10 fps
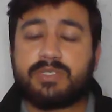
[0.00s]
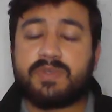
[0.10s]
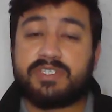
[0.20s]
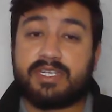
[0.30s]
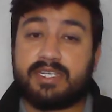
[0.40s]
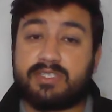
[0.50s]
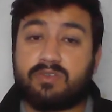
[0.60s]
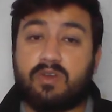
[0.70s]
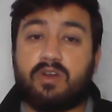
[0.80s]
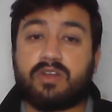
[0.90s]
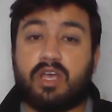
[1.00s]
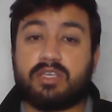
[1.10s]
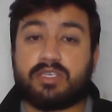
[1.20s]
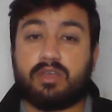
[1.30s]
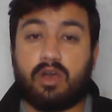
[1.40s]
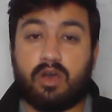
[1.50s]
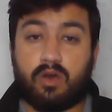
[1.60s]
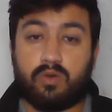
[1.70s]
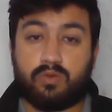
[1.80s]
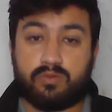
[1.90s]
question is not asking
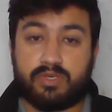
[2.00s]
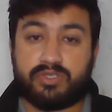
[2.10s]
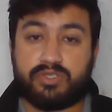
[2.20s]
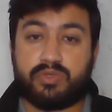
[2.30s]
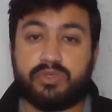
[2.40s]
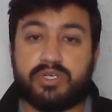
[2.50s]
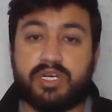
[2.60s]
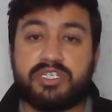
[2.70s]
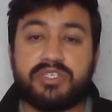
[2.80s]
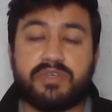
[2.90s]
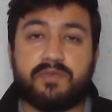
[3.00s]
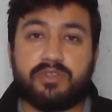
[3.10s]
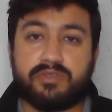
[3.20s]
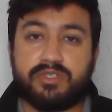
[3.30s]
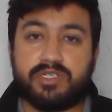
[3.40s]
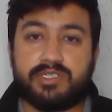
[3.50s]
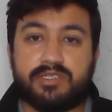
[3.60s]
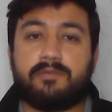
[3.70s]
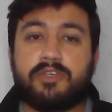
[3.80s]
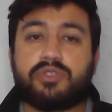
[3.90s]
how is your relationship with your children,
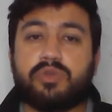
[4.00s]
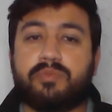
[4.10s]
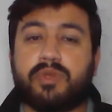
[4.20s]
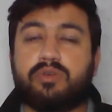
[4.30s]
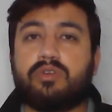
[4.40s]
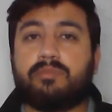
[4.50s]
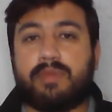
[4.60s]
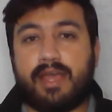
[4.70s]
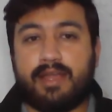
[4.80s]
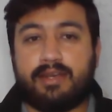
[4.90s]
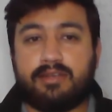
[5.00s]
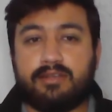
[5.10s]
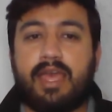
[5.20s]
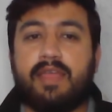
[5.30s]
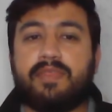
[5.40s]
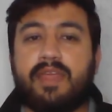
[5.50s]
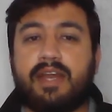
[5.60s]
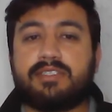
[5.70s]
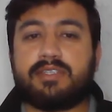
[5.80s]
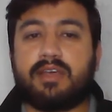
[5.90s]
which could be good or bad, and
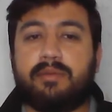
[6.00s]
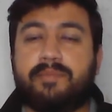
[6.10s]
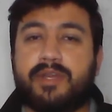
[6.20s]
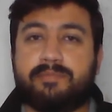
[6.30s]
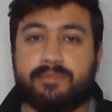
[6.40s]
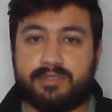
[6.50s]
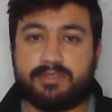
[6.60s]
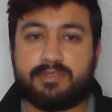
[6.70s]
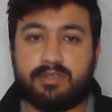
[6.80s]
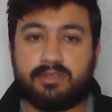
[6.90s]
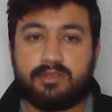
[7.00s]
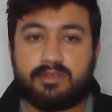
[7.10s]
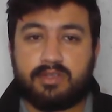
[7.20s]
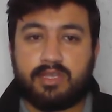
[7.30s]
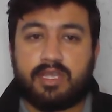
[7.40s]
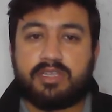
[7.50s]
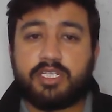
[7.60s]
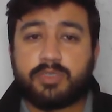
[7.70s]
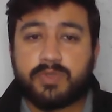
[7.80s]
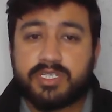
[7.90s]
that's a bit personal.
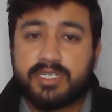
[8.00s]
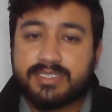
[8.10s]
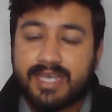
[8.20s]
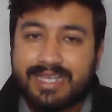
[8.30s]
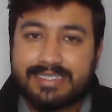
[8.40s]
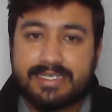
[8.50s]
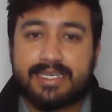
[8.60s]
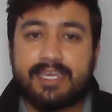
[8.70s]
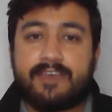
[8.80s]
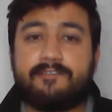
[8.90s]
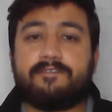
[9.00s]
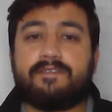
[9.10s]
This question is asking if